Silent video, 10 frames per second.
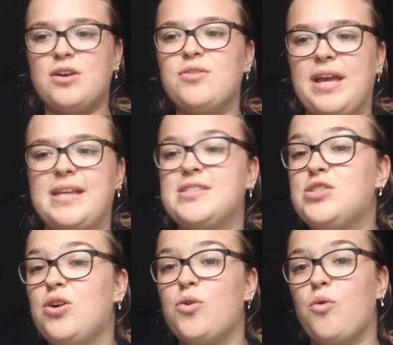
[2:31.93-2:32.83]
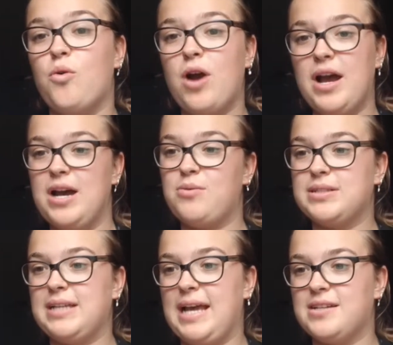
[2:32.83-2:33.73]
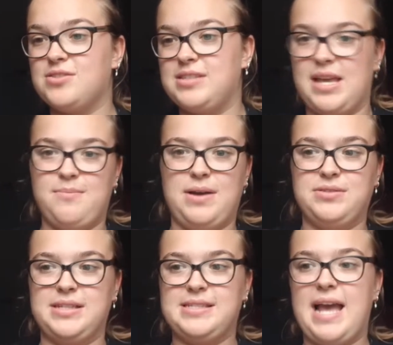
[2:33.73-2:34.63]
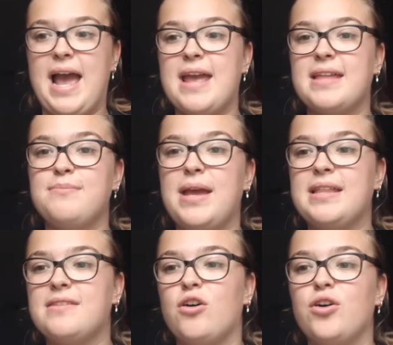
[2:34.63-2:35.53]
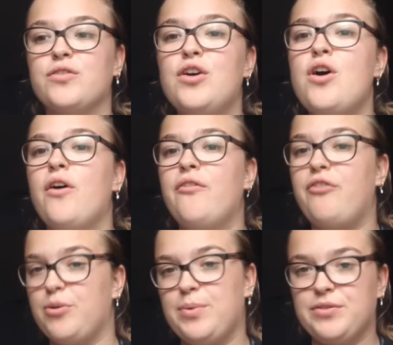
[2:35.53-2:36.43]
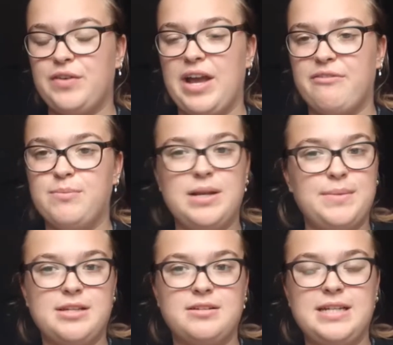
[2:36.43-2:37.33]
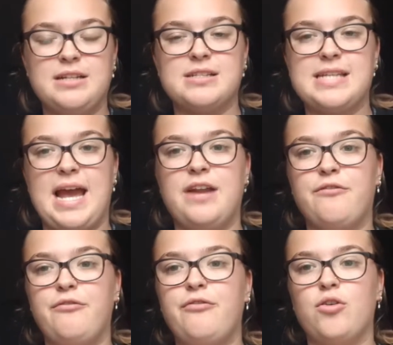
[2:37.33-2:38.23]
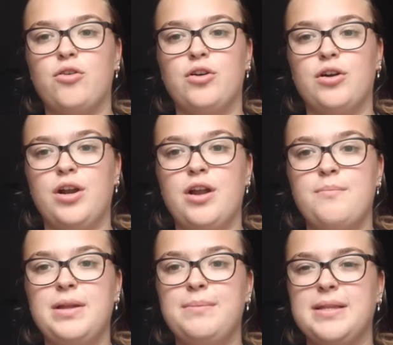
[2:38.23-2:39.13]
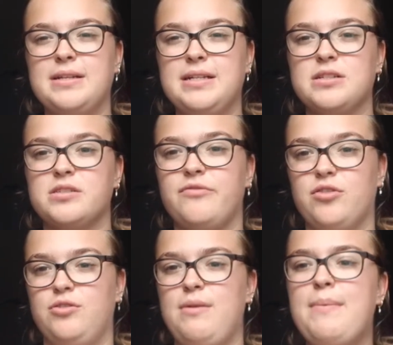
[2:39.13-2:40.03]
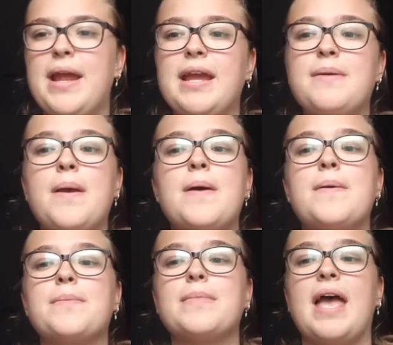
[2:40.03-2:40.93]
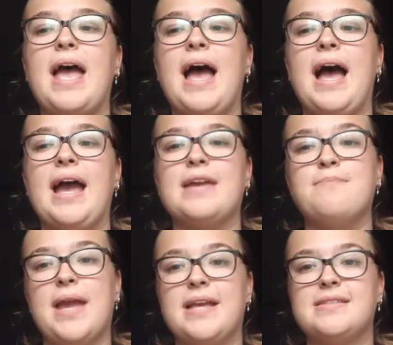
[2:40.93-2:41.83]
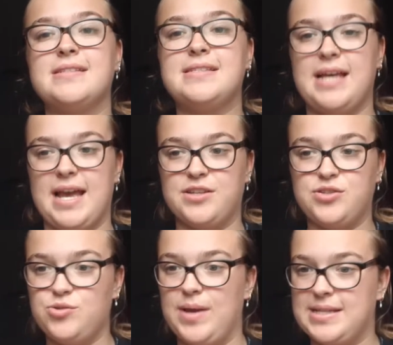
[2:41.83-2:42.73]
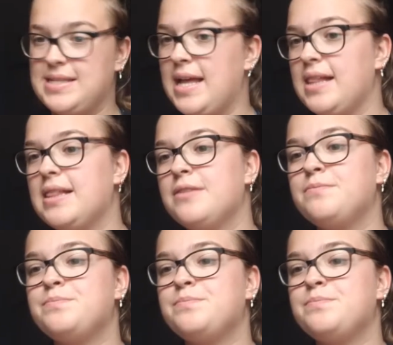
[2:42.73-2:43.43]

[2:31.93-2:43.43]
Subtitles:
Okay, so what else to say about this? I made it on 4.5mm needles and 4mm needles for the ribbing. I made size 2XL.